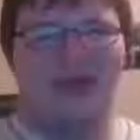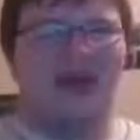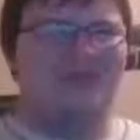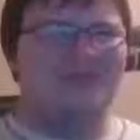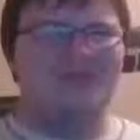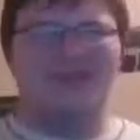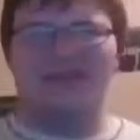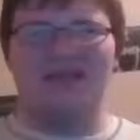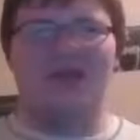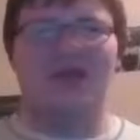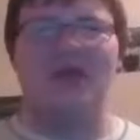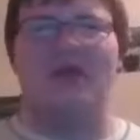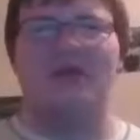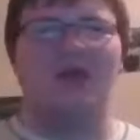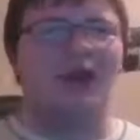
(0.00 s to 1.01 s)
I'm just
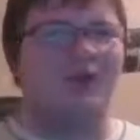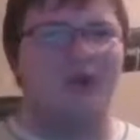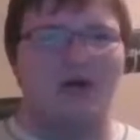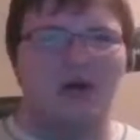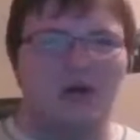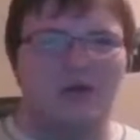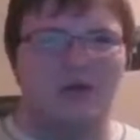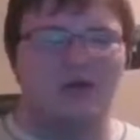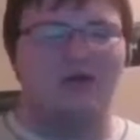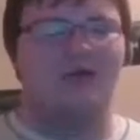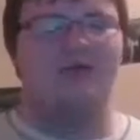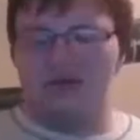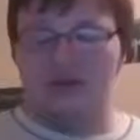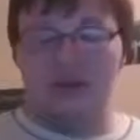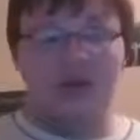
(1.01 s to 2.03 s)
kidding, I'm not a pervert.
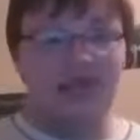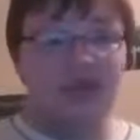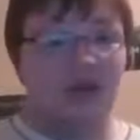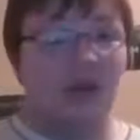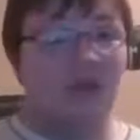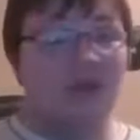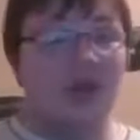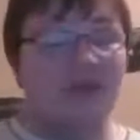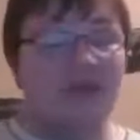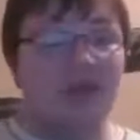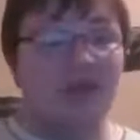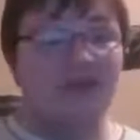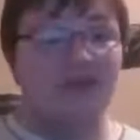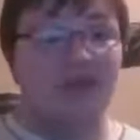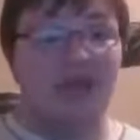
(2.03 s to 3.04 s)
To let you know, that
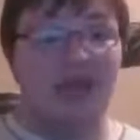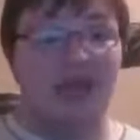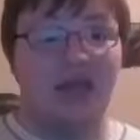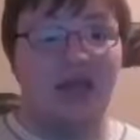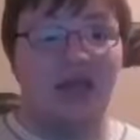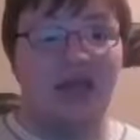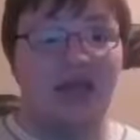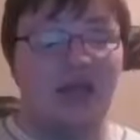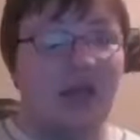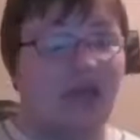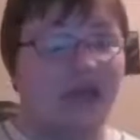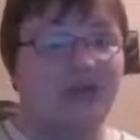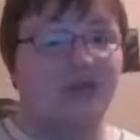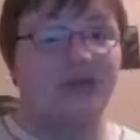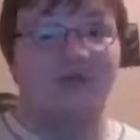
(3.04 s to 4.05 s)
mouse pad,
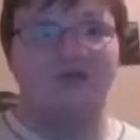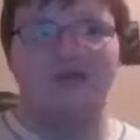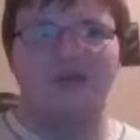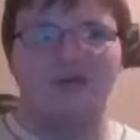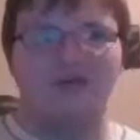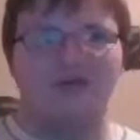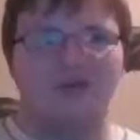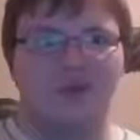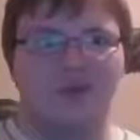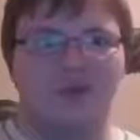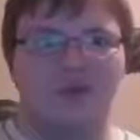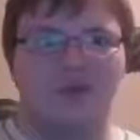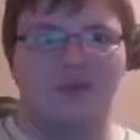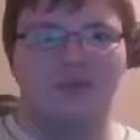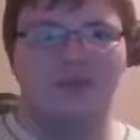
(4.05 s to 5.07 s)
it feels
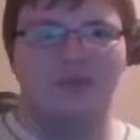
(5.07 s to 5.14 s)
real.